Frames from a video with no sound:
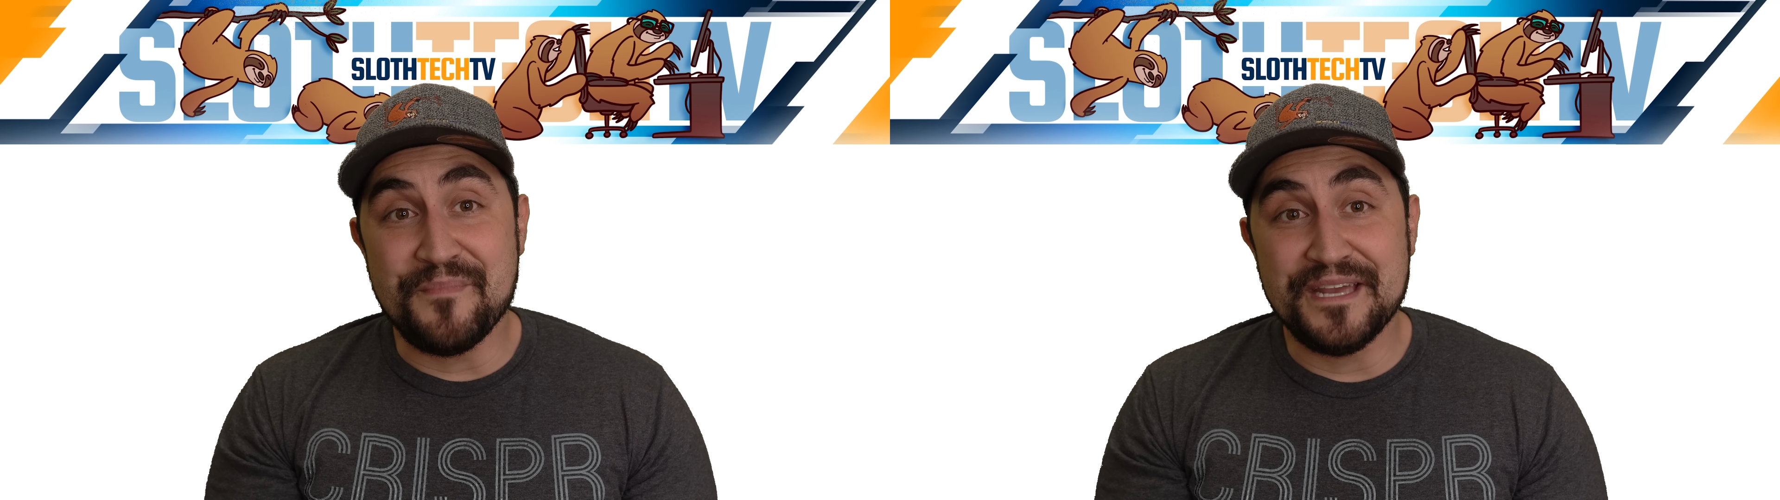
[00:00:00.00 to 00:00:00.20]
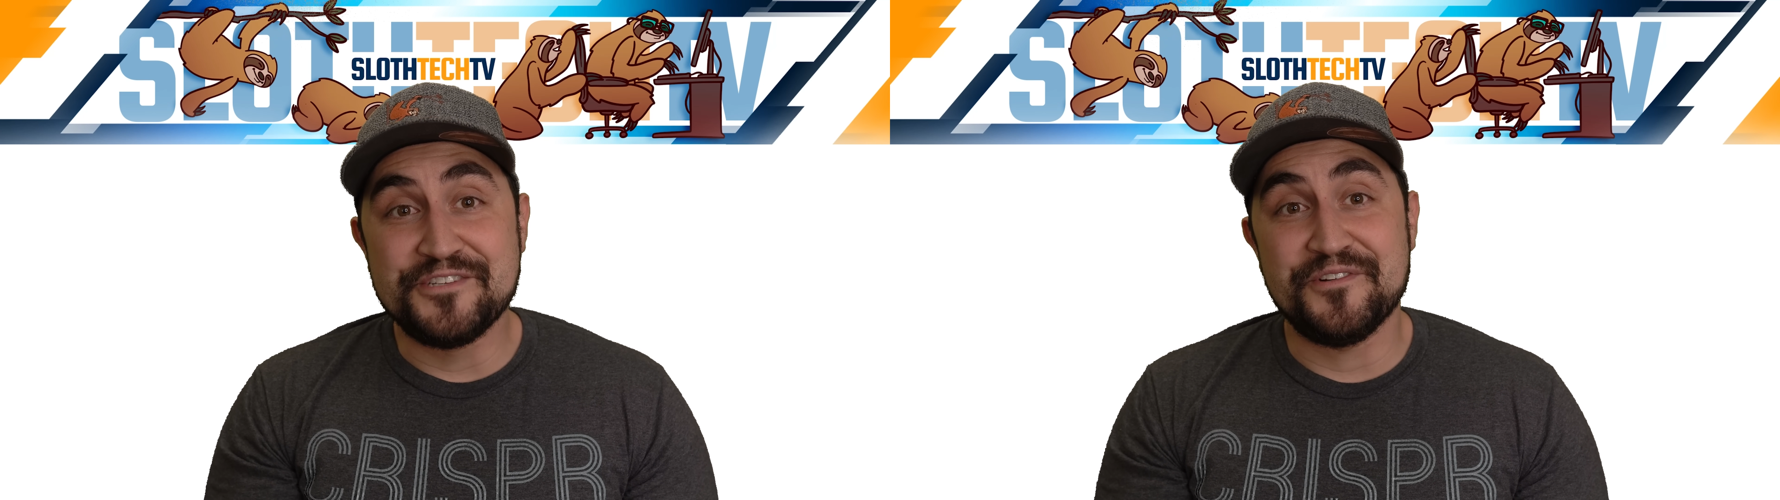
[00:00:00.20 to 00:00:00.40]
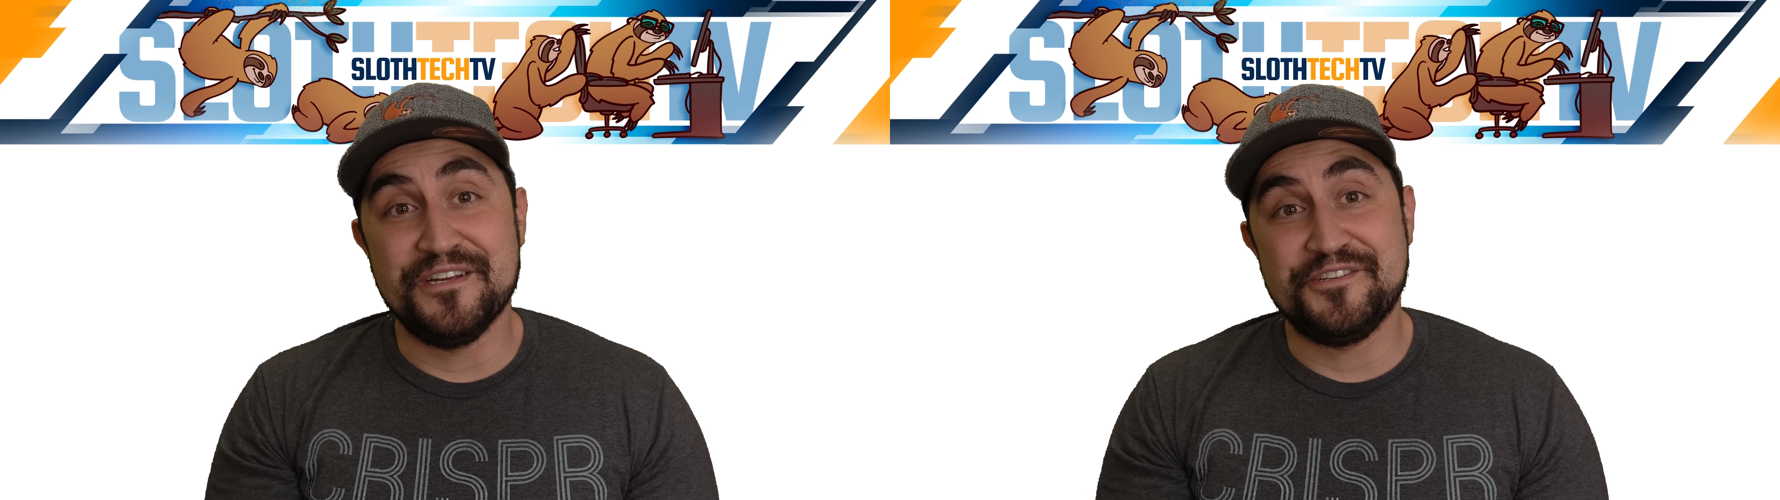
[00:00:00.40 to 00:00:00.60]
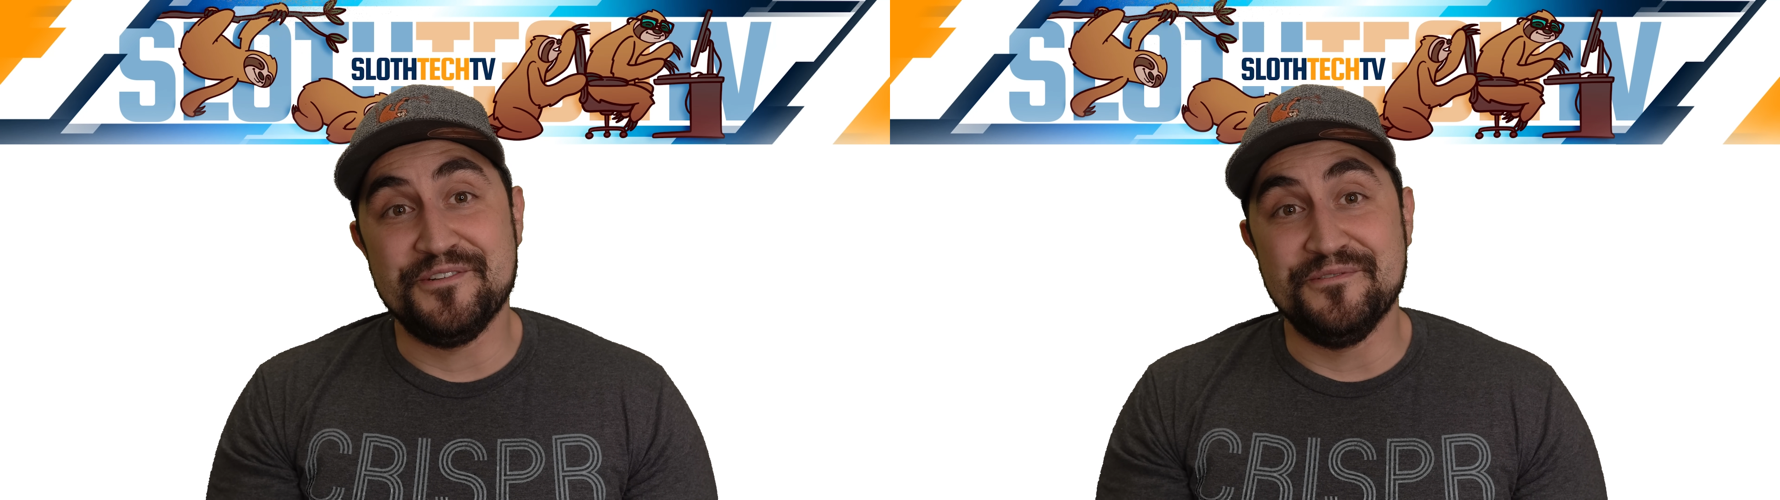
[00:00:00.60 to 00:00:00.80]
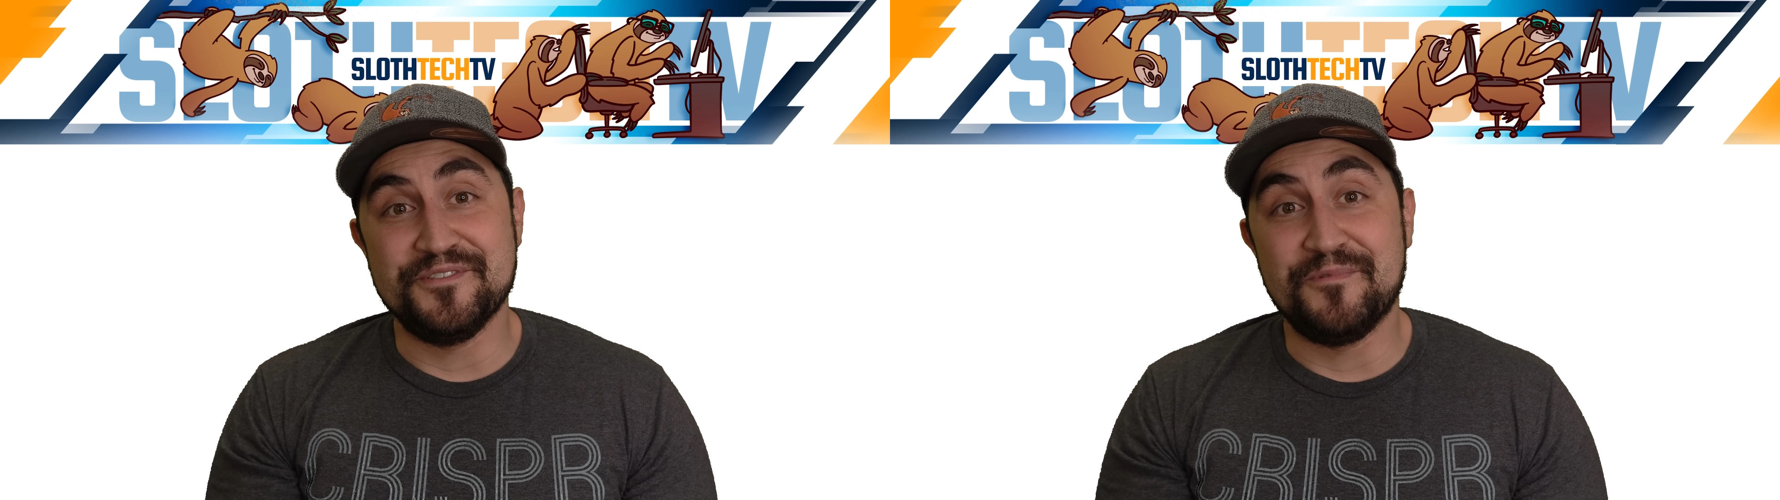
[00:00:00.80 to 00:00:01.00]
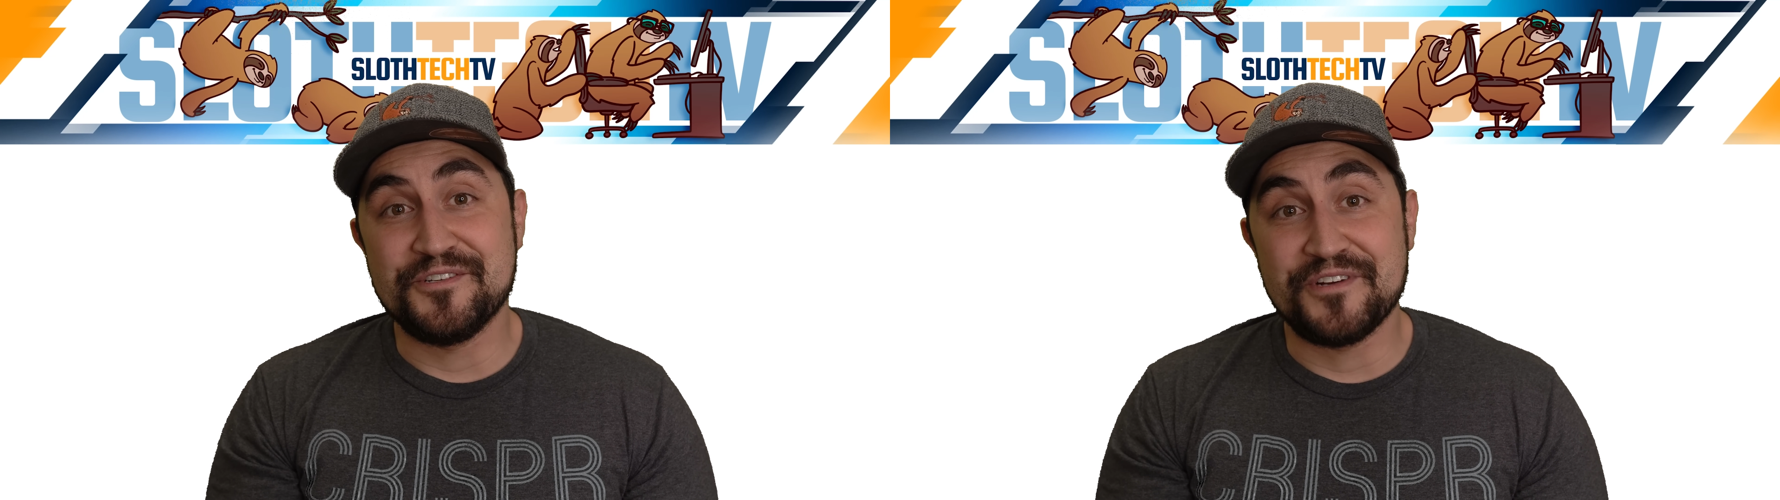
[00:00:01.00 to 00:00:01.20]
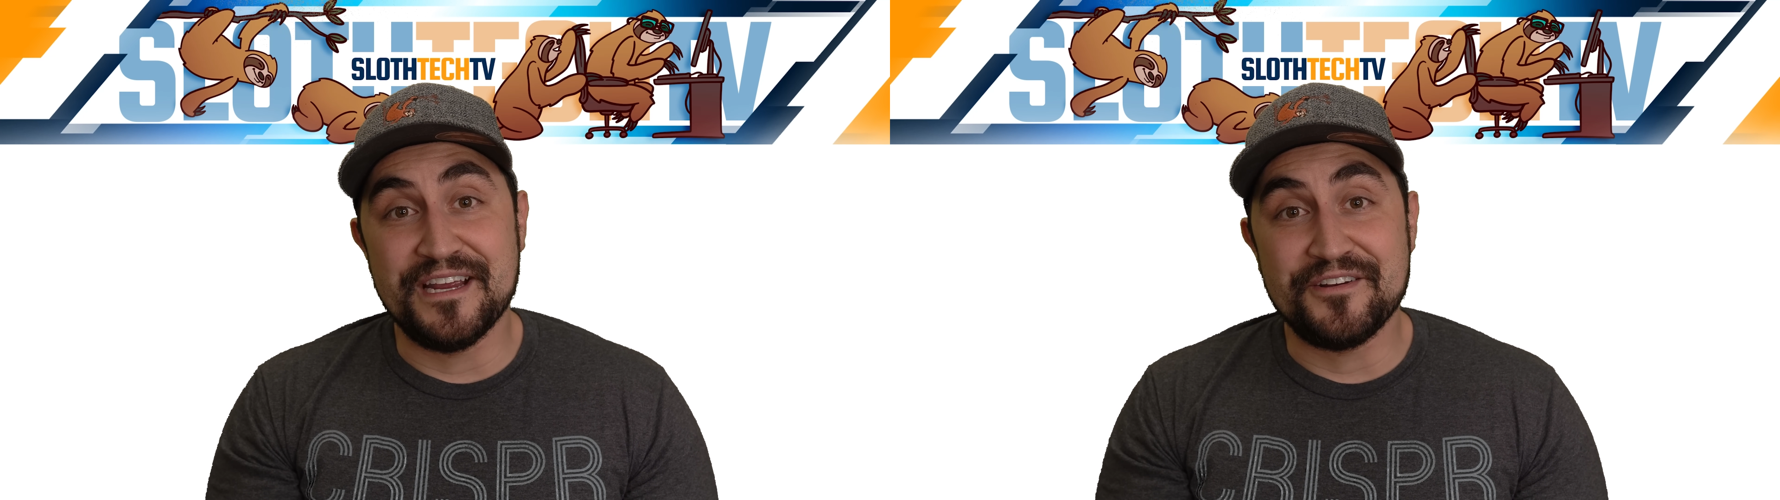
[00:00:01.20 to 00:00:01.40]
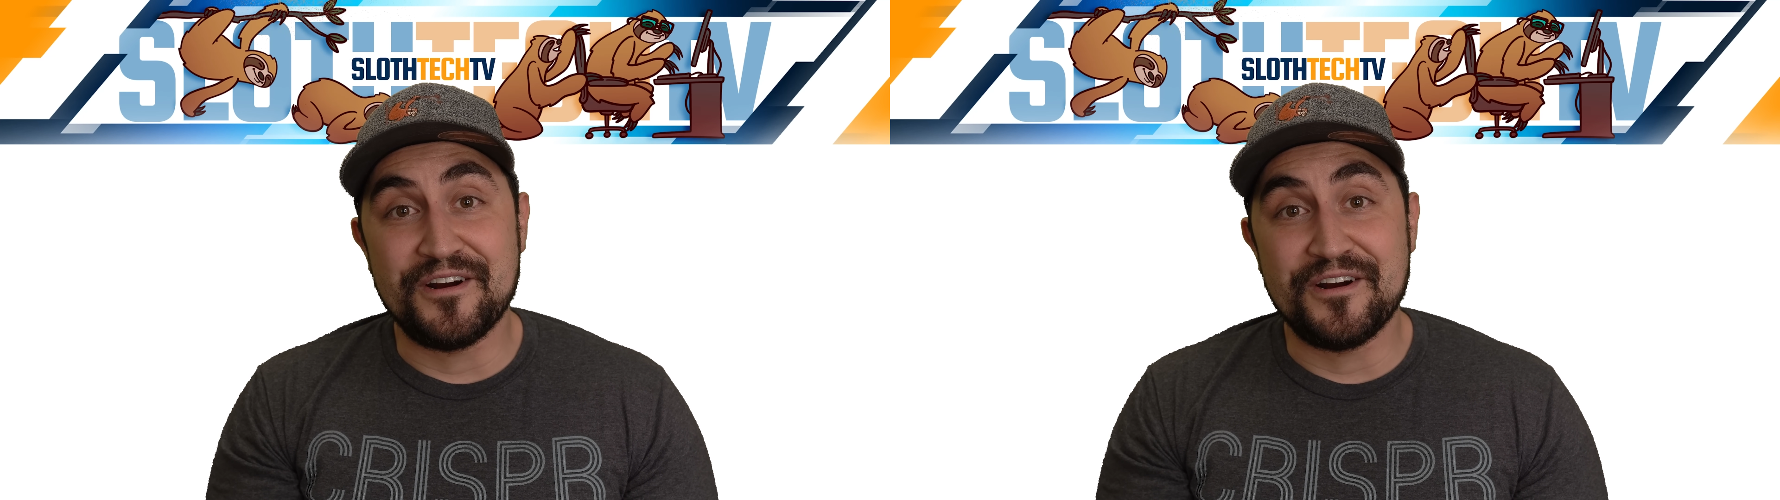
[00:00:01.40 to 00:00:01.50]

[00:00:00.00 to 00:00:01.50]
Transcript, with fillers: major issues while trying